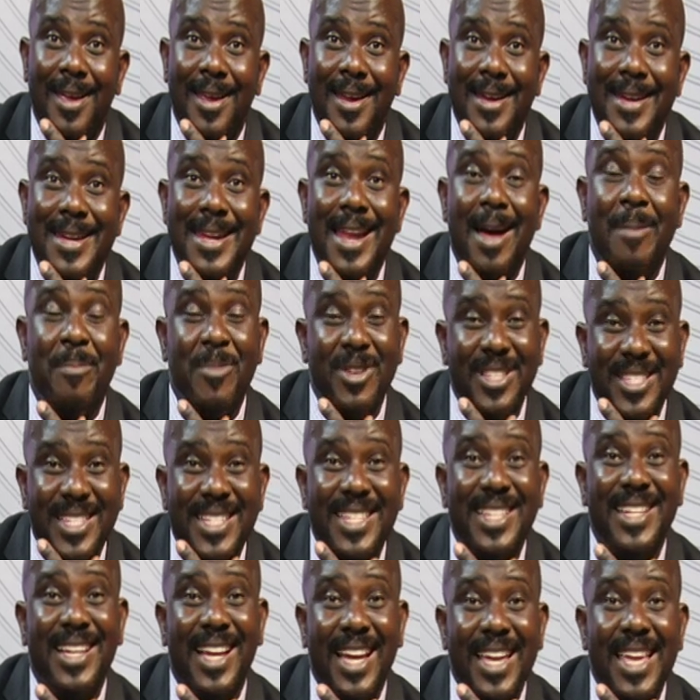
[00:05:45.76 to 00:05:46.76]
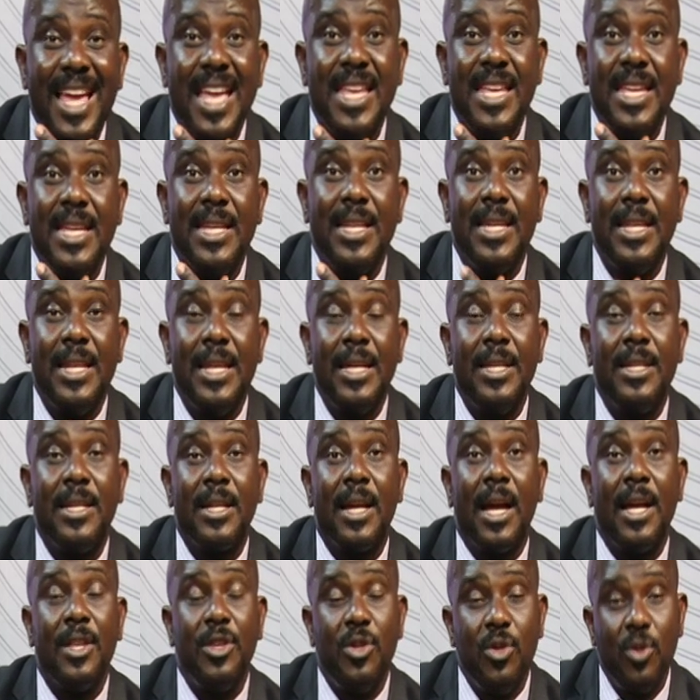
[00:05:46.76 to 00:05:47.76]
Namujinga ya ingire
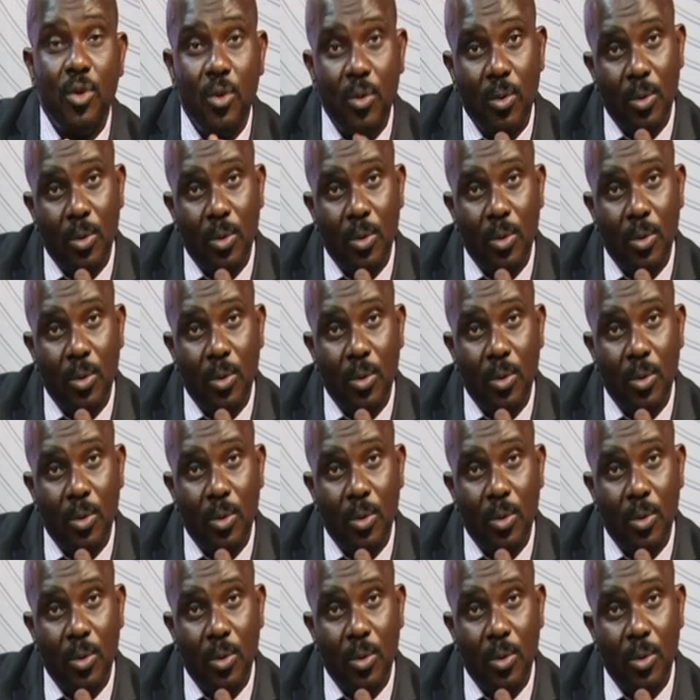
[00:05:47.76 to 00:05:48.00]
chikajyo.